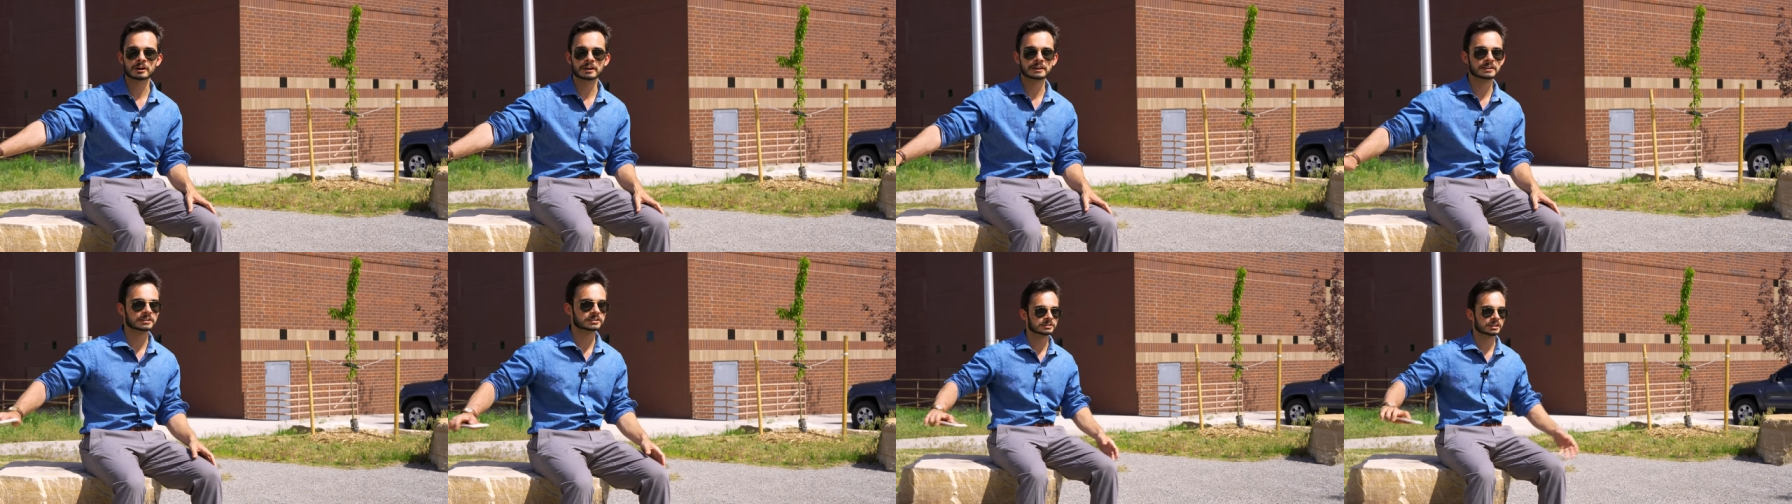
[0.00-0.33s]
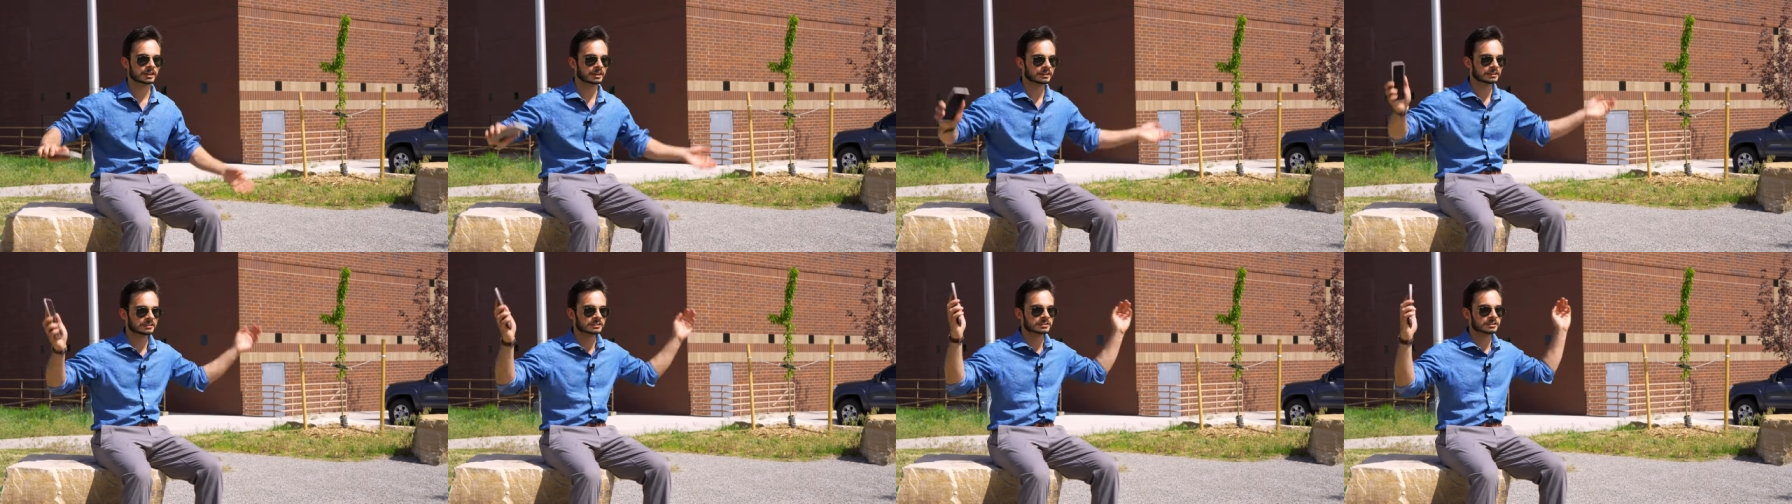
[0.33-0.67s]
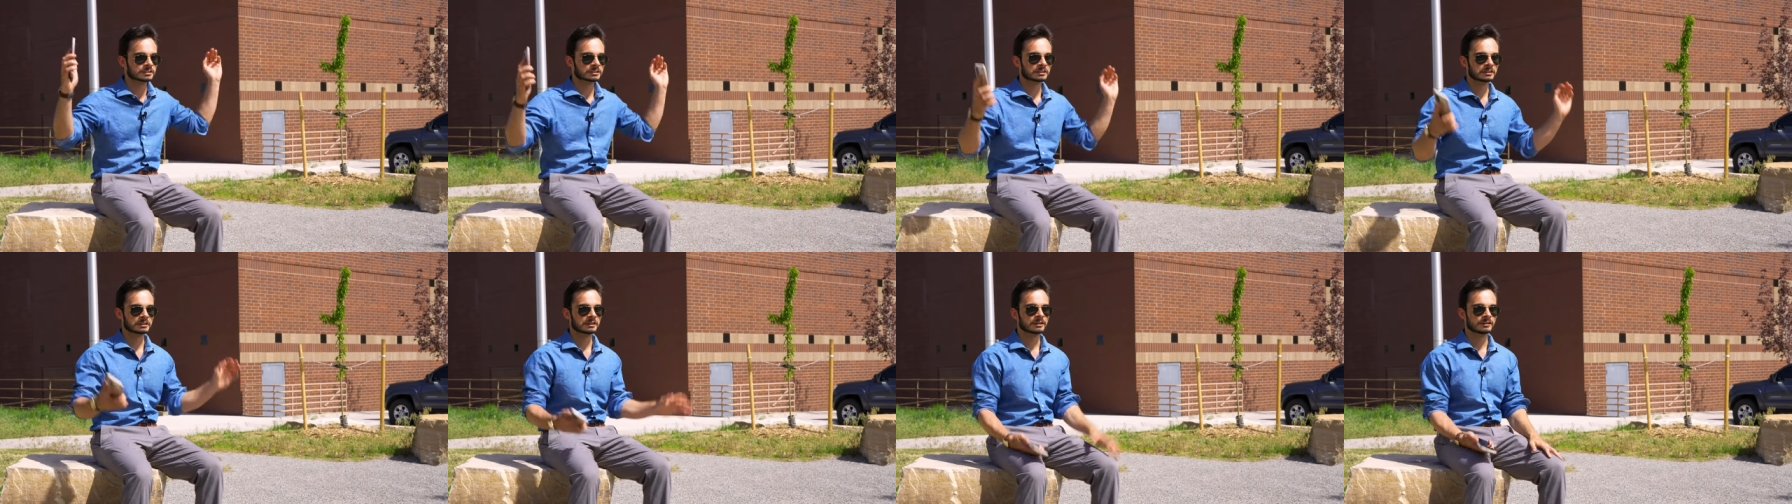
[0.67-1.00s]
and it's like
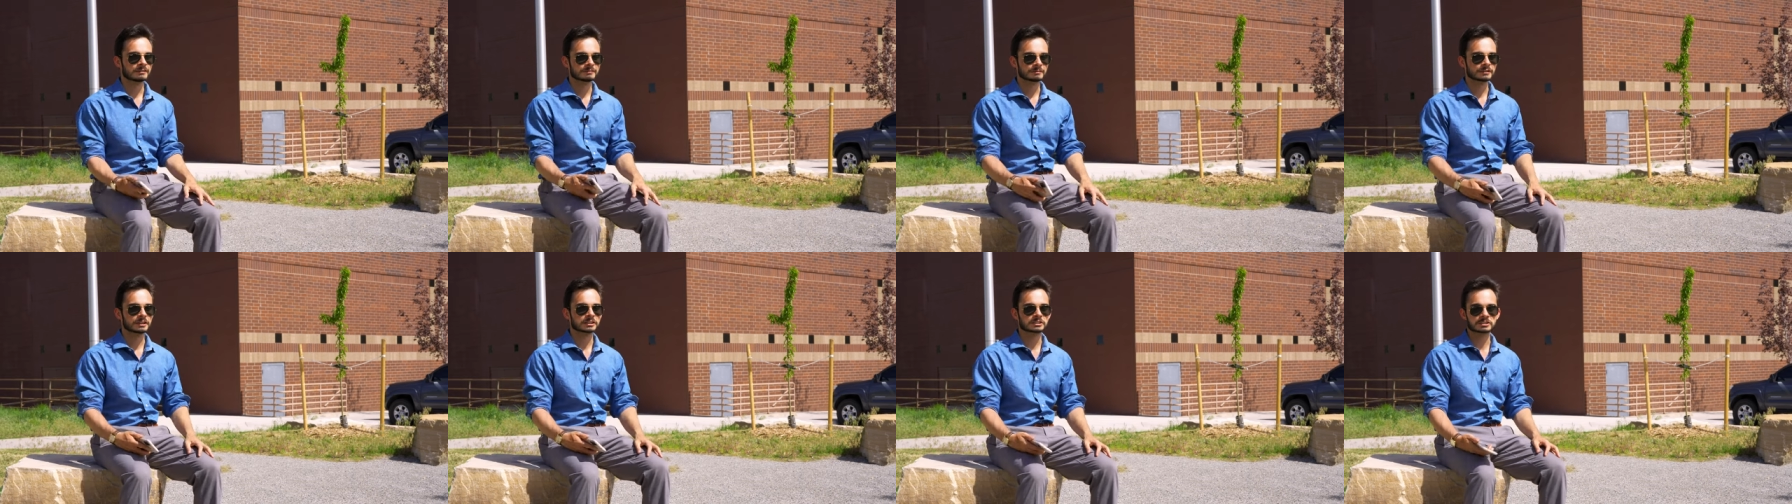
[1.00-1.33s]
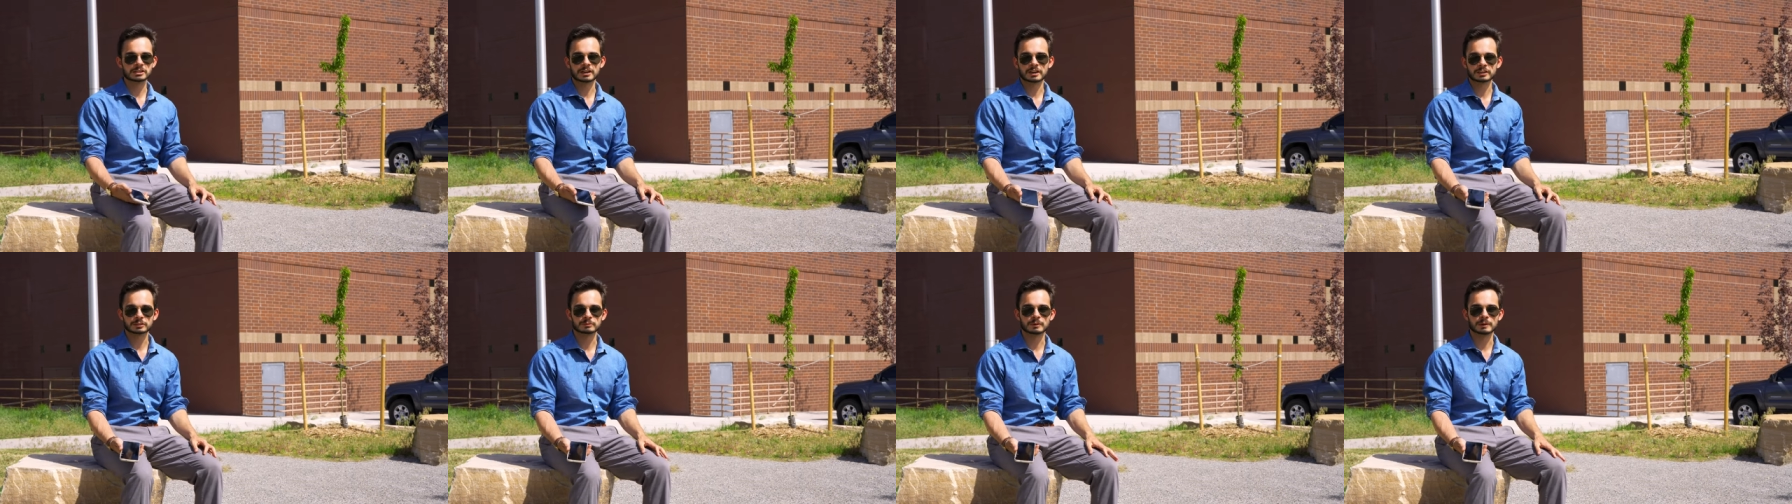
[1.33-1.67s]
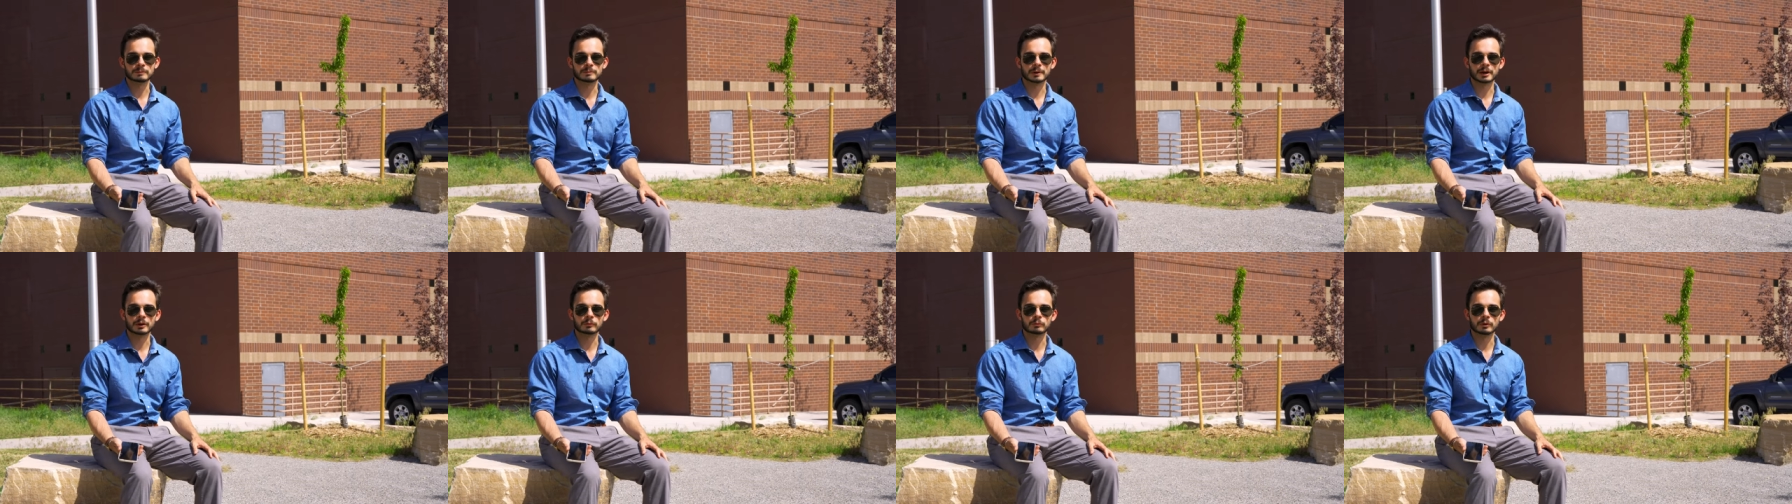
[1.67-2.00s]
it's it's socks
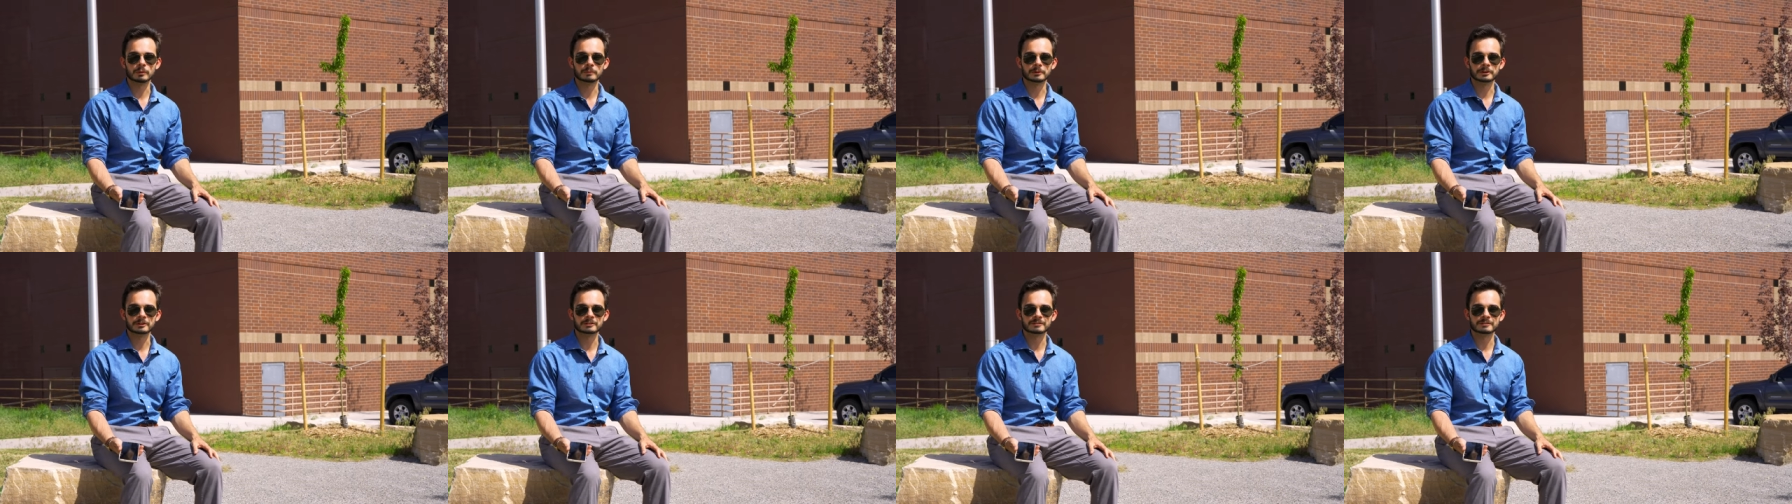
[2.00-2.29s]
made by a woman.